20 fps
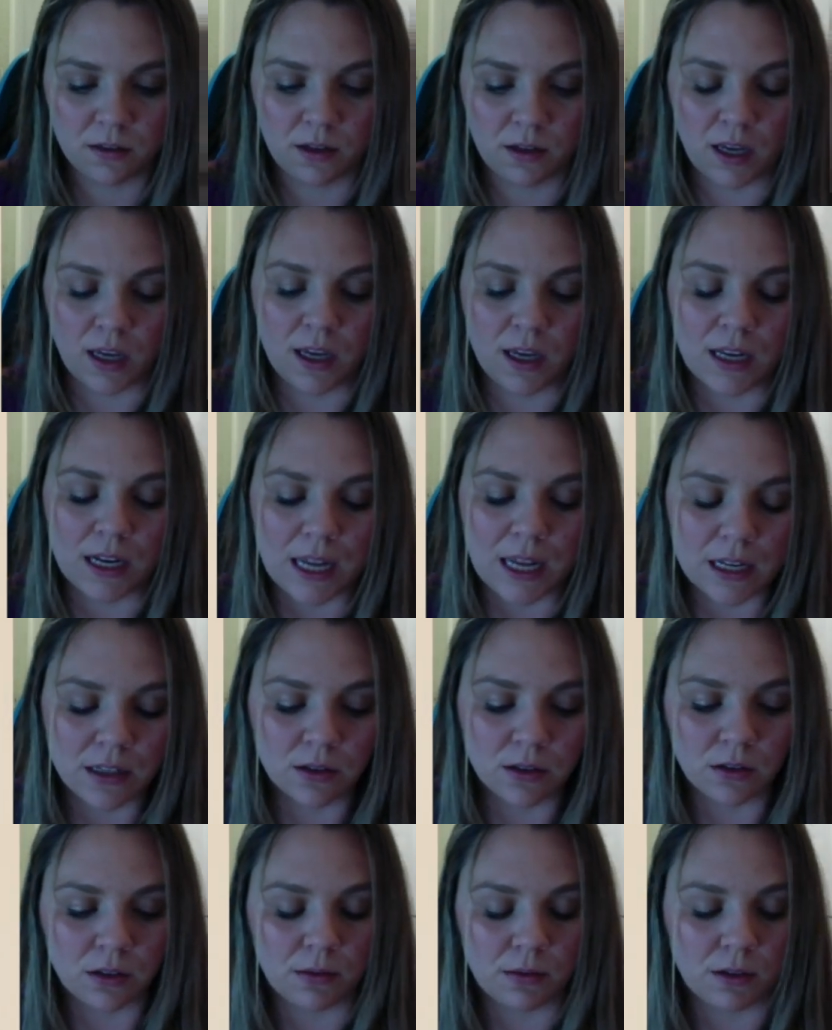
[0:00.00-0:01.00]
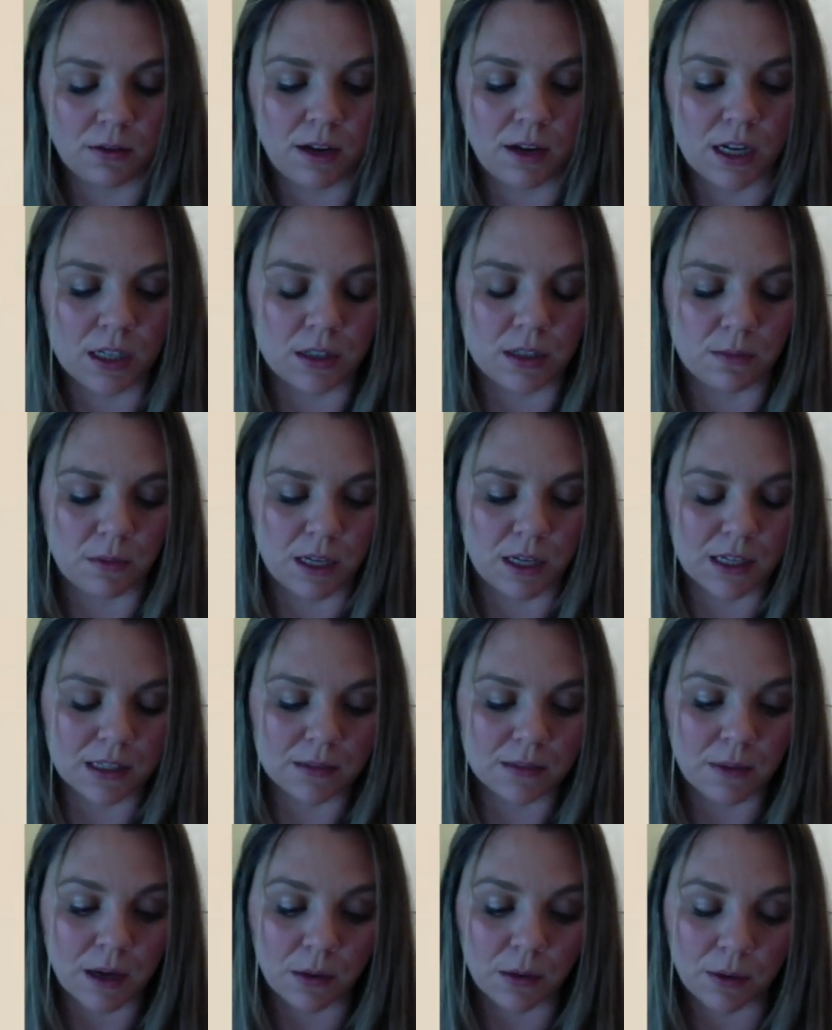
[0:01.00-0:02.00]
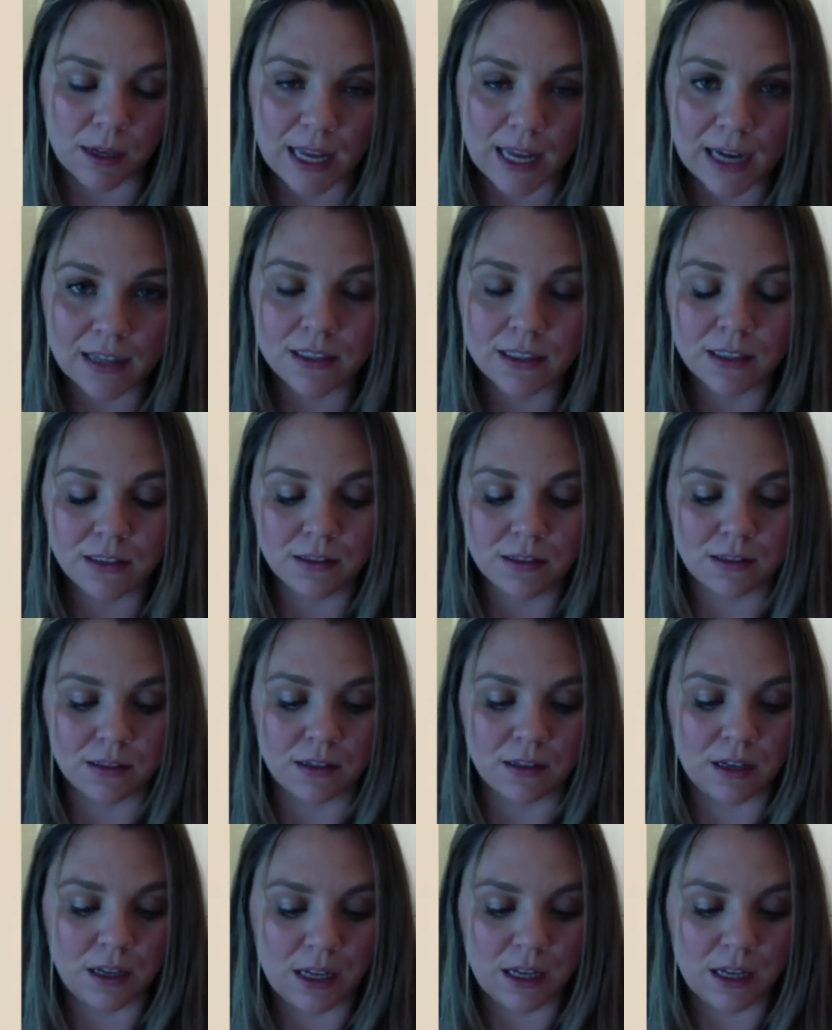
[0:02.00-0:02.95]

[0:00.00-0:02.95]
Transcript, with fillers: Okay, an endothermic reaction because my reactants